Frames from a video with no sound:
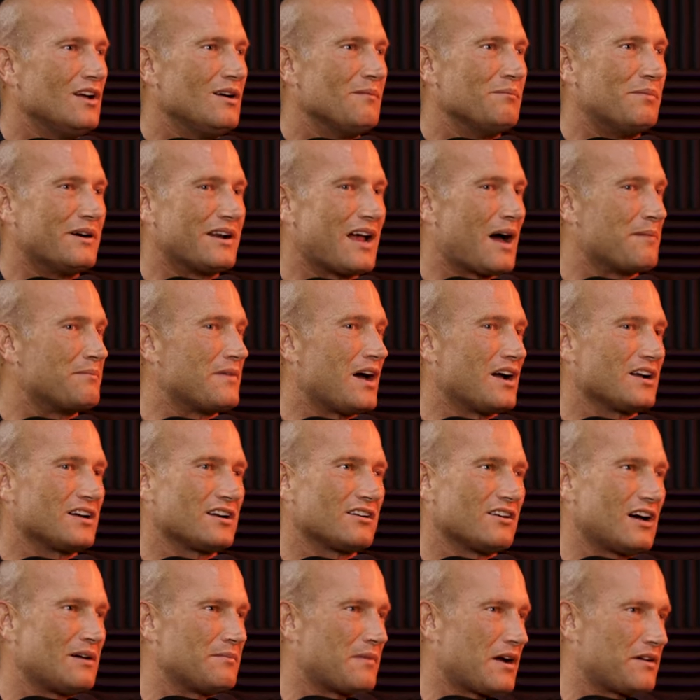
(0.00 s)
But I'm not going
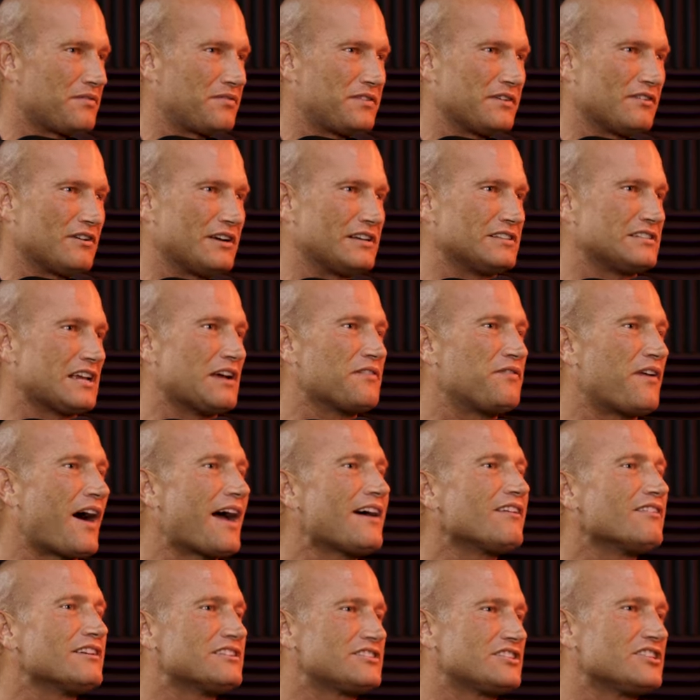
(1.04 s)
to let my feelings. If I
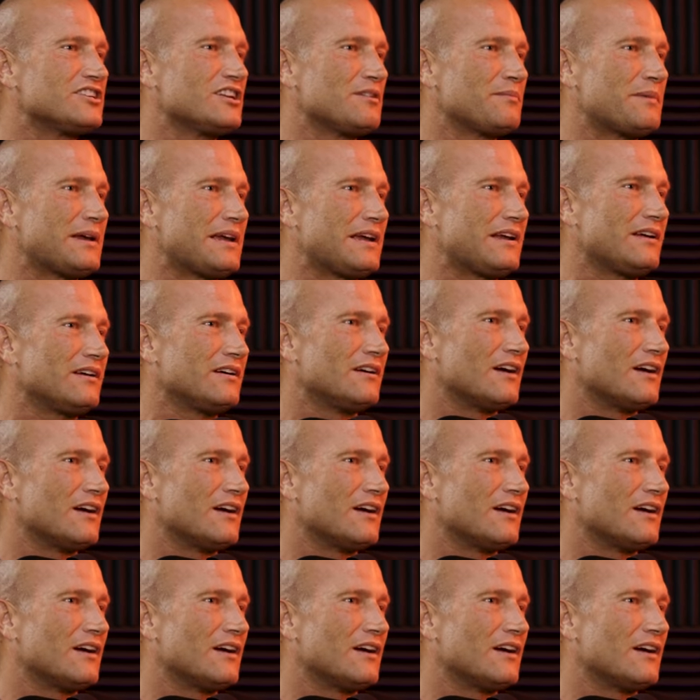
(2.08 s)
listened to me,